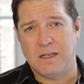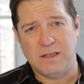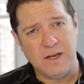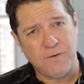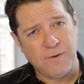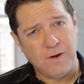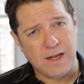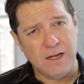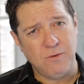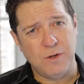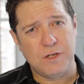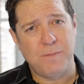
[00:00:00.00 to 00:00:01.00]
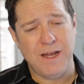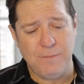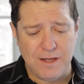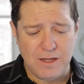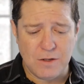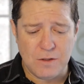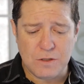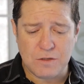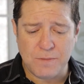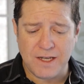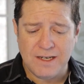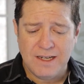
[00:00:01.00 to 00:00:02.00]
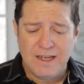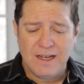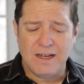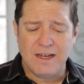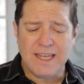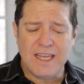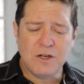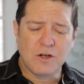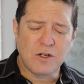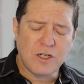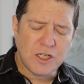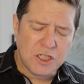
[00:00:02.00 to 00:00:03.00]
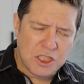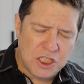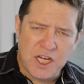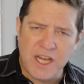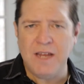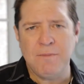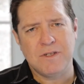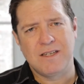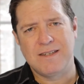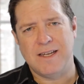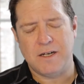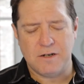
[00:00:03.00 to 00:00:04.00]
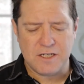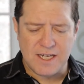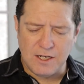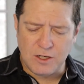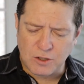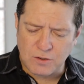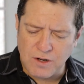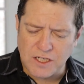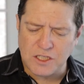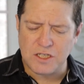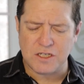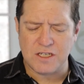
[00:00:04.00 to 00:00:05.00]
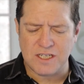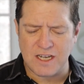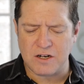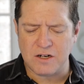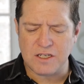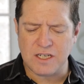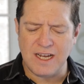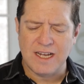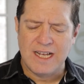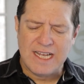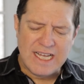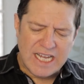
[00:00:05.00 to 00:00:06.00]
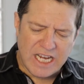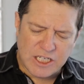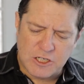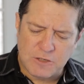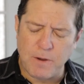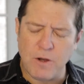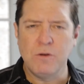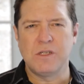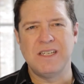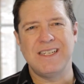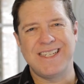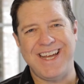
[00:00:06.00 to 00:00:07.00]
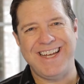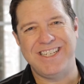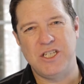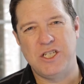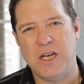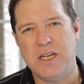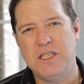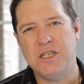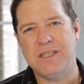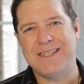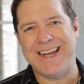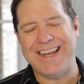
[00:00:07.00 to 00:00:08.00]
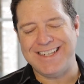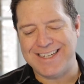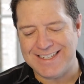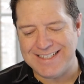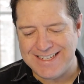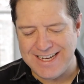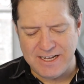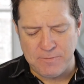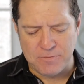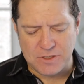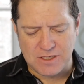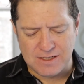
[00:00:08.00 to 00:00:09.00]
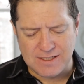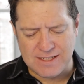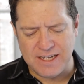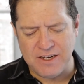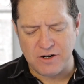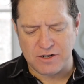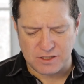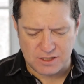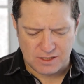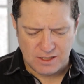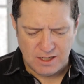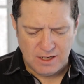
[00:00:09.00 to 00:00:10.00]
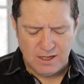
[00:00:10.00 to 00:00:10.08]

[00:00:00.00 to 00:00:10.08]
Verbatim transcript: Different language may be used, but uh, he shames sinners. He crushes sinners. He exposes and judges and condemns sinners.